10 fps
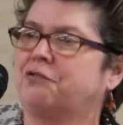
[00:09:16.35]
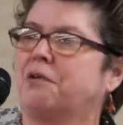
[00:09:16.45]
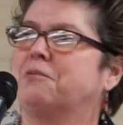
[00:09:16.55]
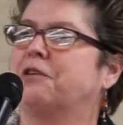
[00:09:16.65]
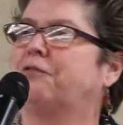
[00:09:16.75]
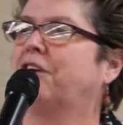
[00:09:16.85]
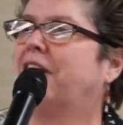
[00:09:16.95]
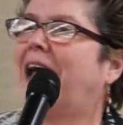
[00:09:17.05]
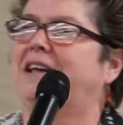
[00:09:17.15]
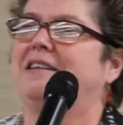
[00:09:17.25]
from different
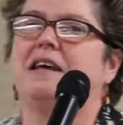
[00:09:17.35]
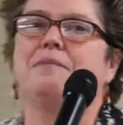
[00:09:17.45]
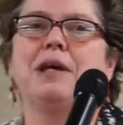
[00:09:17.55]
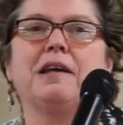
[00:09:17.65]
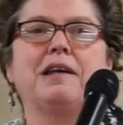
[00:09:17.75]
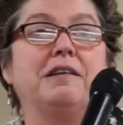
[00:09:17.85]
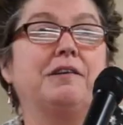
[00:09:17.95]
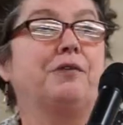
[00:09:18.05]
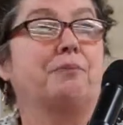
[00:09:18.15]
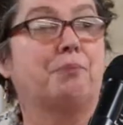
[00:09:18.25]
academic and
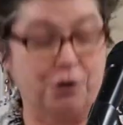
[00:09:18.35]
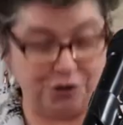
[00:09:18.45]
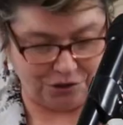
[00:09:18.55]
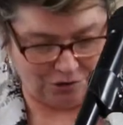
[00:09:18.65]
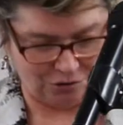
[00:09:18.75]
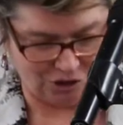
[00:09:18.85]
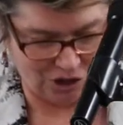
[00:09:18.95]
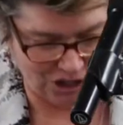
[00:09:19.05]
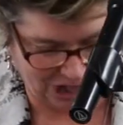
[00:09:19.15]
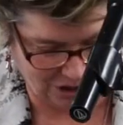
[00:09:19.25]
different personal
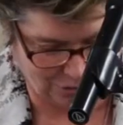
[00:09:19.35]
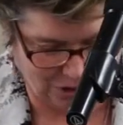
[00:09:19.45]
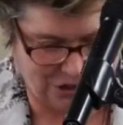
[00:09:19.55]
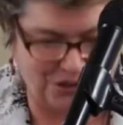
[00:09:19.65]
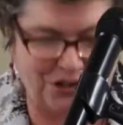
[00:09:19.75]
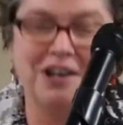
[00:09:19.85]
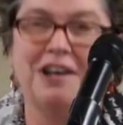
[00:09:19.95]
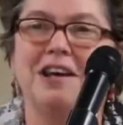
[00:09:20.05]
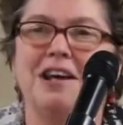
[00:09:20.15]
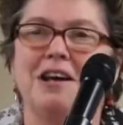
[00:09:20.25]
trajectories.
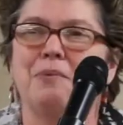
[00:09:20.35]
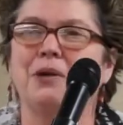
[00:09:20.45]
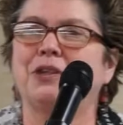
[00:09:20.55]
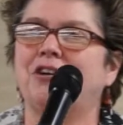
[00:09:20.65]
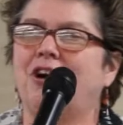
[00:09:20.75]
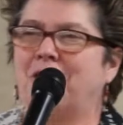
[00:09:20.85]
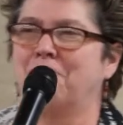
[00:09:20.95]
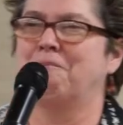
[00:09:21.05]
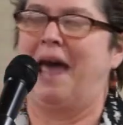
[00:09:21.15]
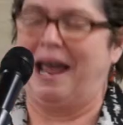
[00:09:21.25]
But there are
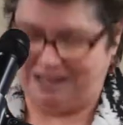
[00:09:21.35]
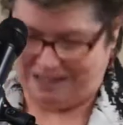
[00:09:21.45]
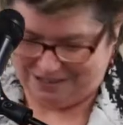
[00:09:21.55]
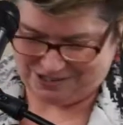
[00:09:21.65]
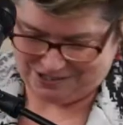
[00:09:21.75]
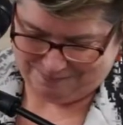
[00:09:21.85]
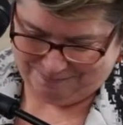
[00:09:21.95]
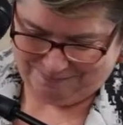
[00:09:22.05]
magnets